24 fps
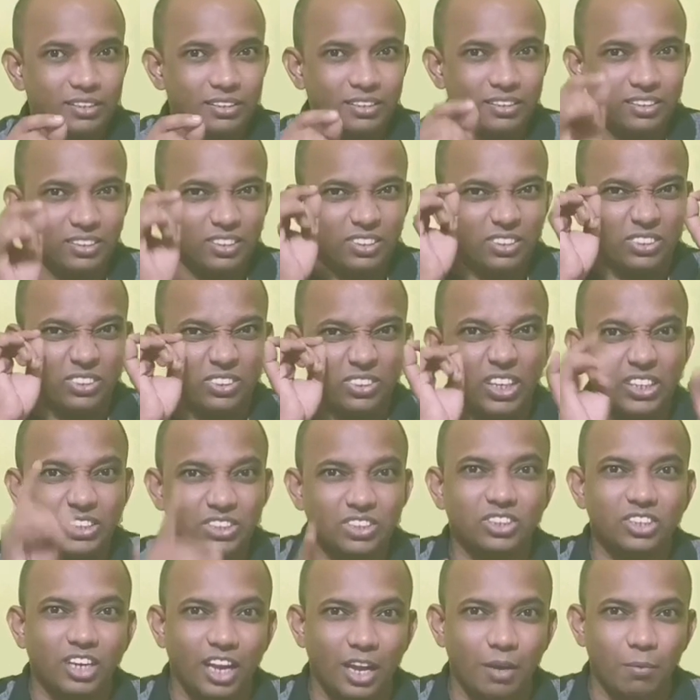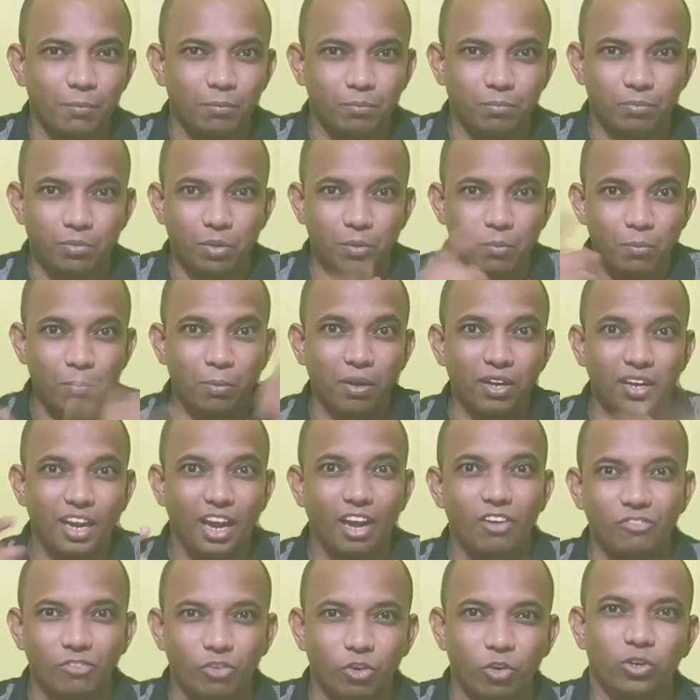But this time,
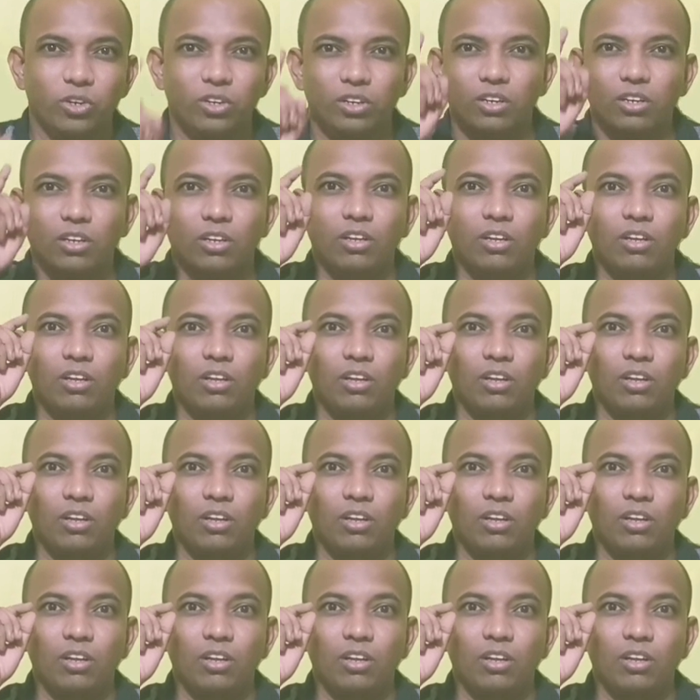be careful.